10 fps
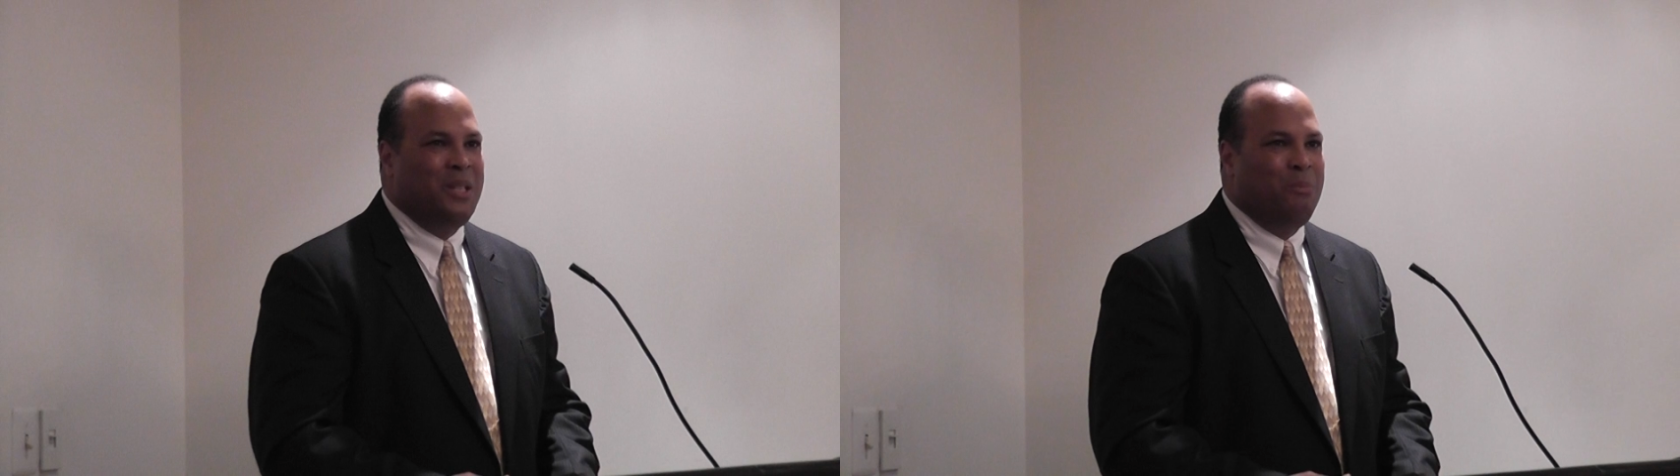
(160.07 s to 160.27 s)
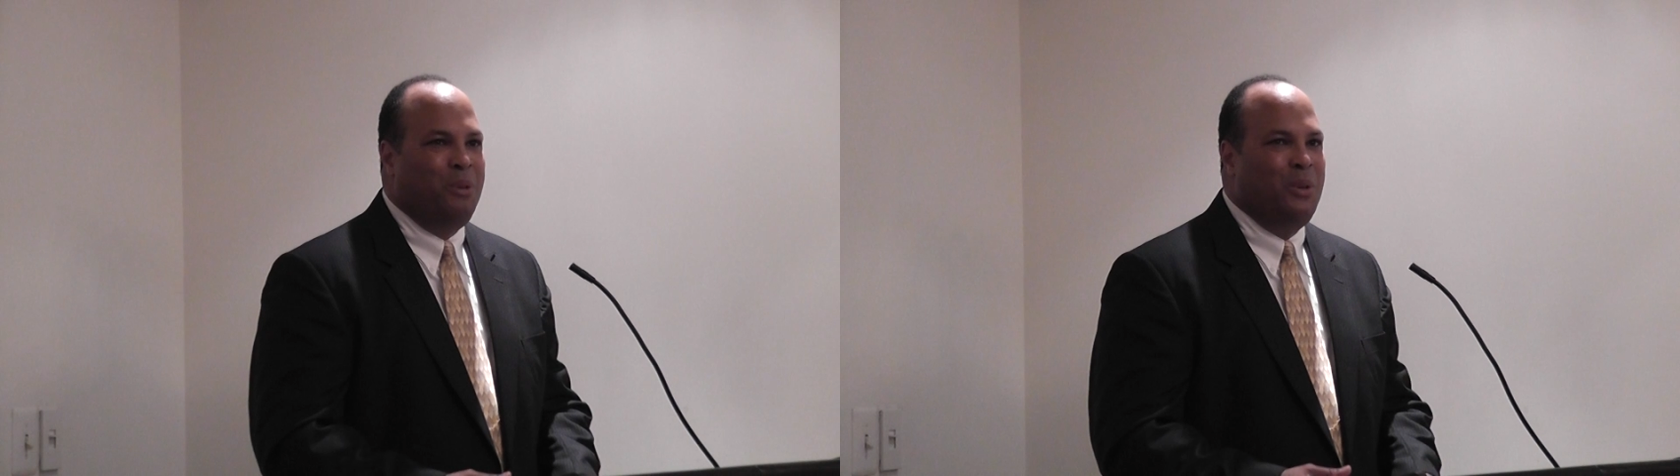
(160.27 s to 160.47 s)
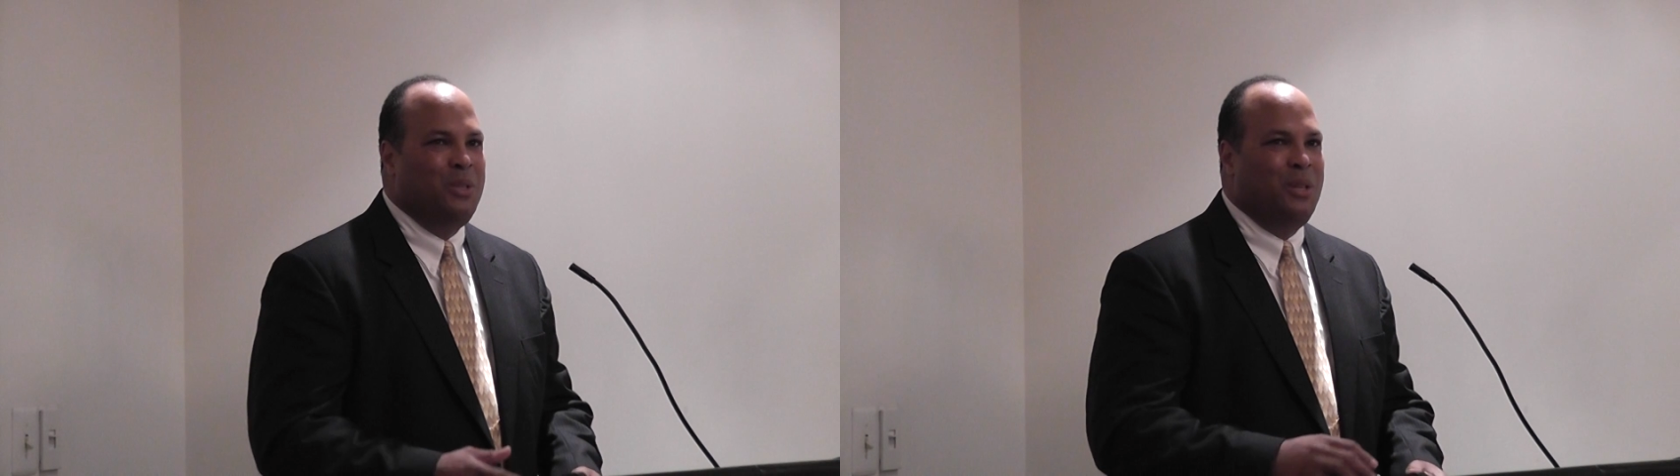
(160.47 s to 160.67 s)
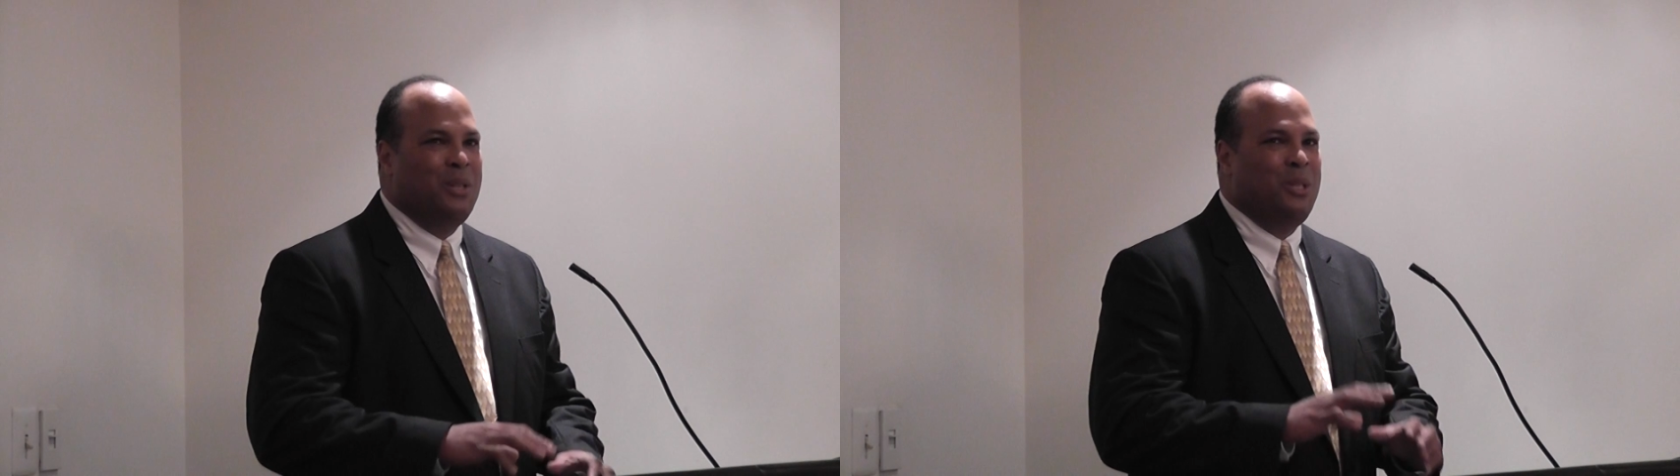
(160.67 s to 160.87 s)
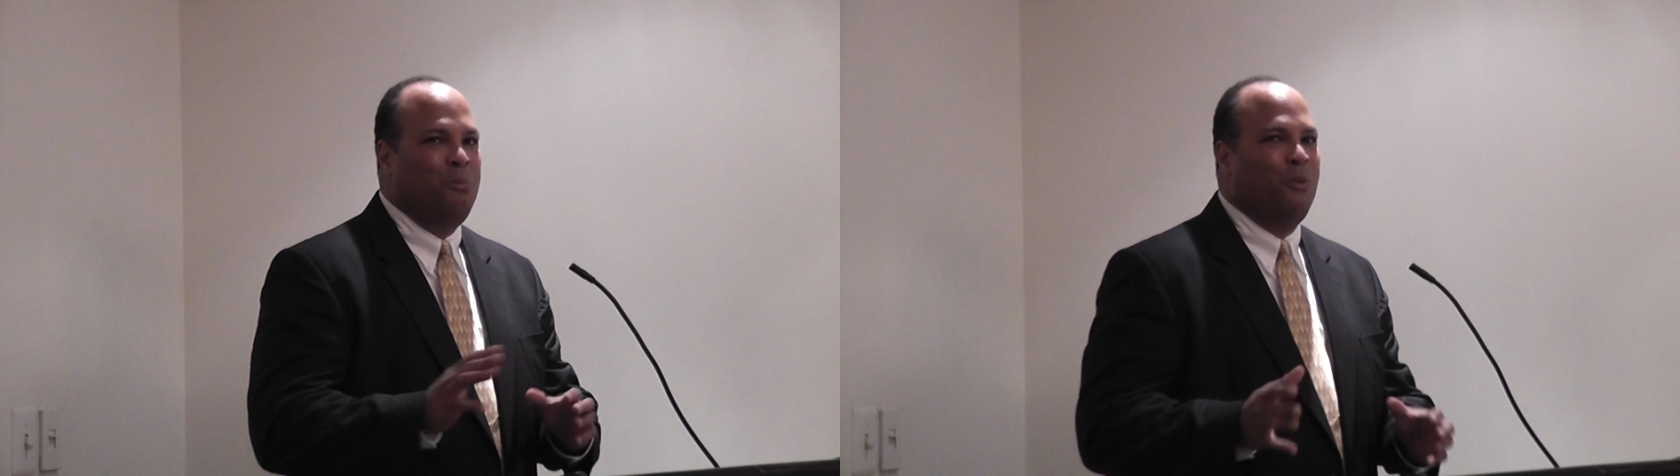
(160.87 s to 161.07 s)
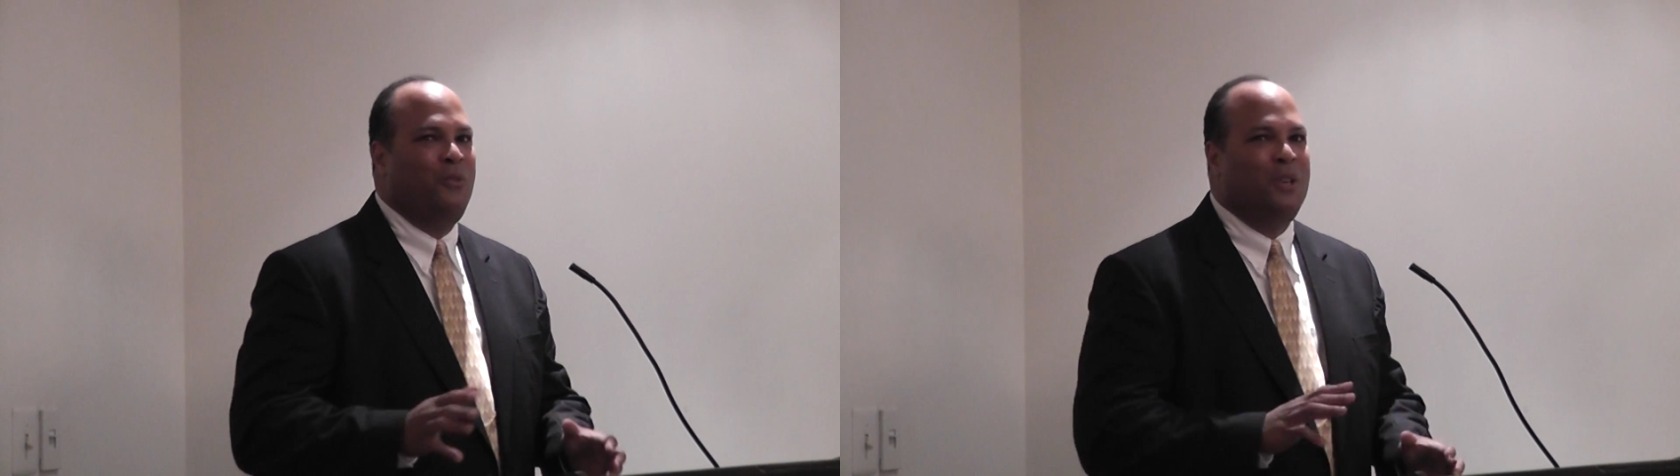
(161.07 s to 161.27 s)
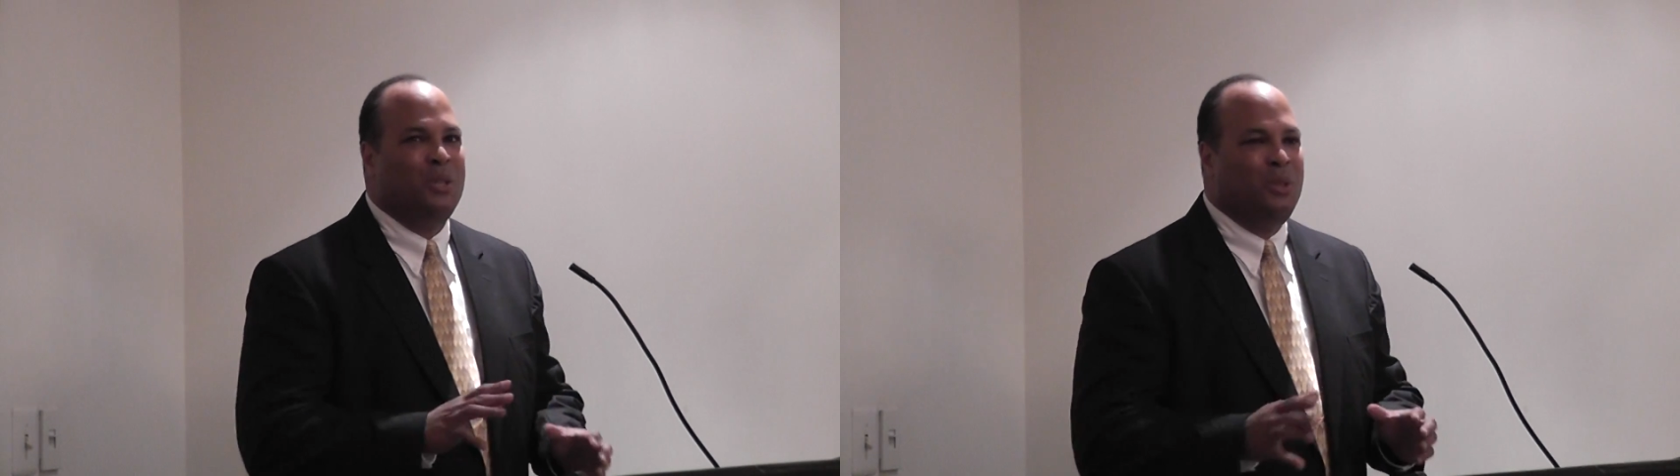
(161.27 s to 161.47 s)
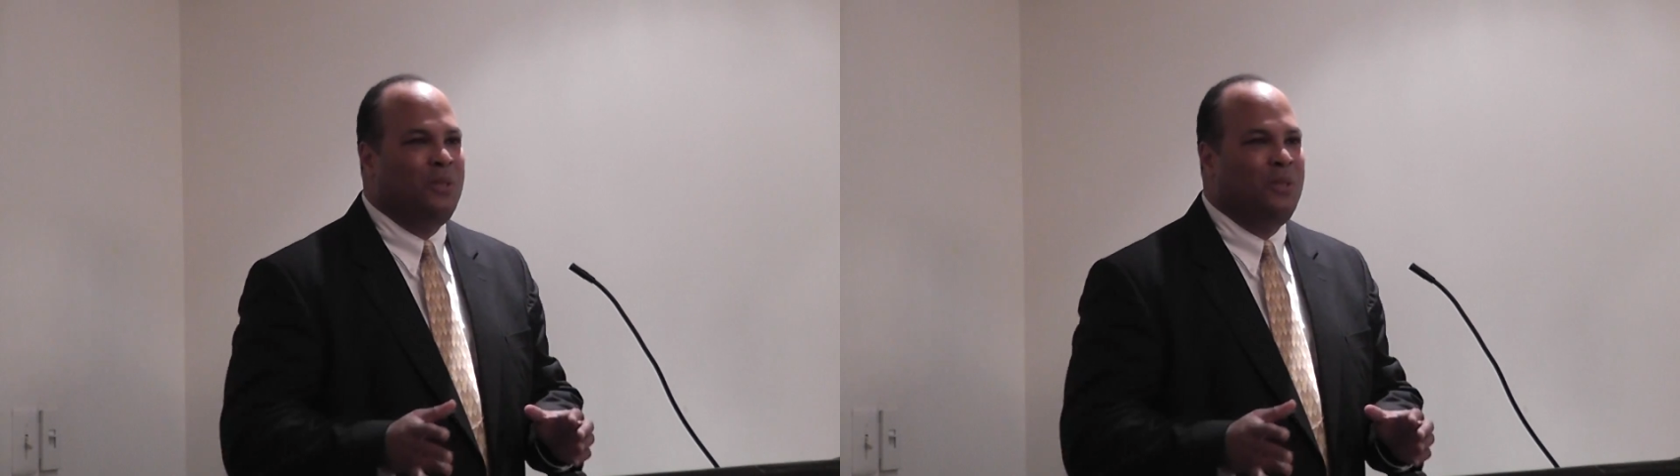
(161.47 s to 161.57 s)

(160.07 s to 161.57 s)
as opposed to the superficial